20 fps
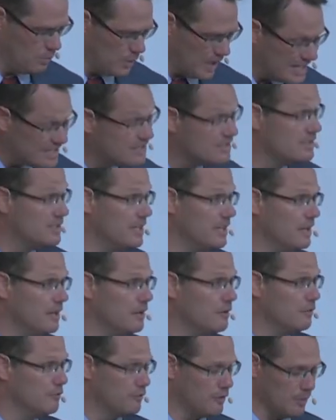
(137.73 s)

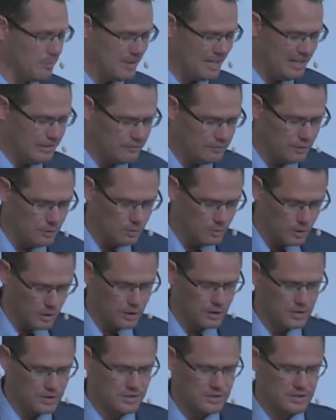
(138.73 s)
Resting from evil
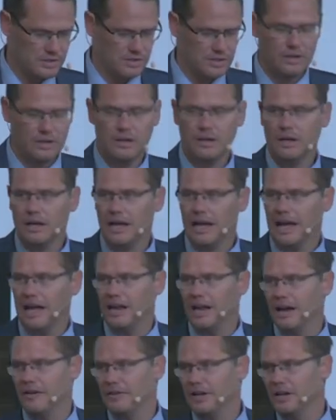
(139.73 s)
works
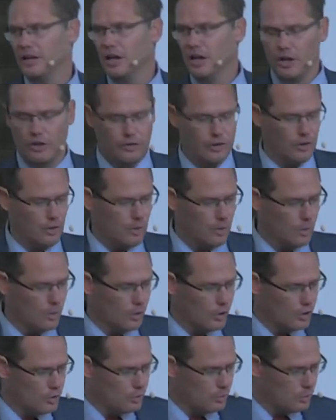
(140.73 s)
and having the
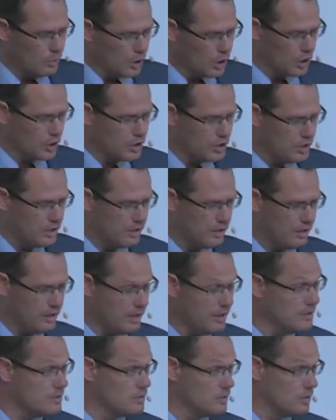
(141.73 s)
Lord work
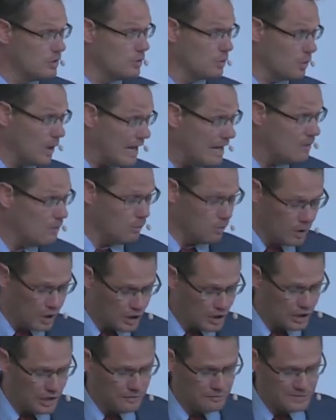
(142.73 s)
his great
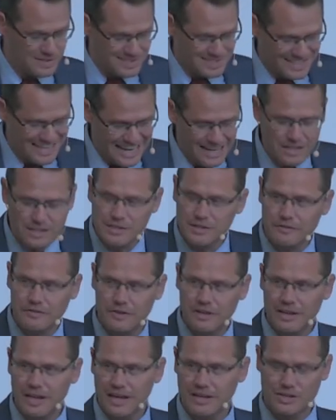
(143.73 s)
work of
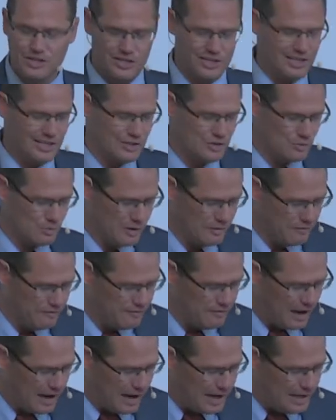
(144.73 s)
sanctification, his
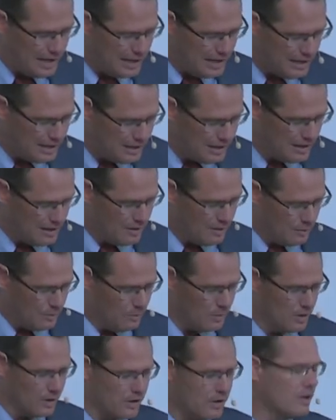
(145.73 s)
refining
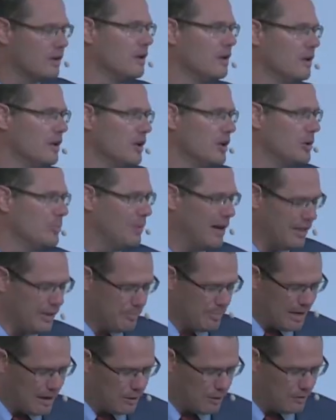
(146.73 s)
work by
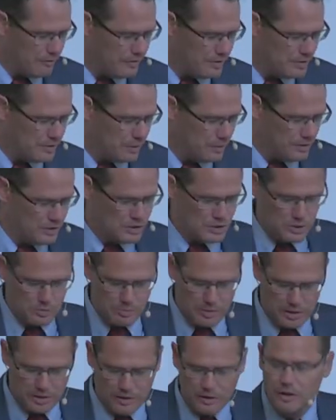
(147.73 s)
the power of his Holy
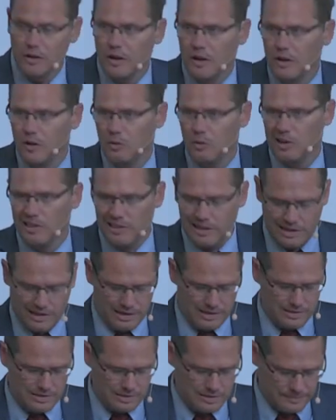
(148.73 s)
Spirit within
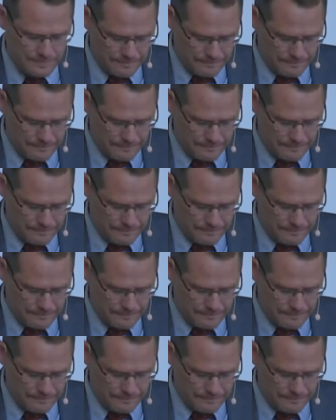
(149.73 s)
us.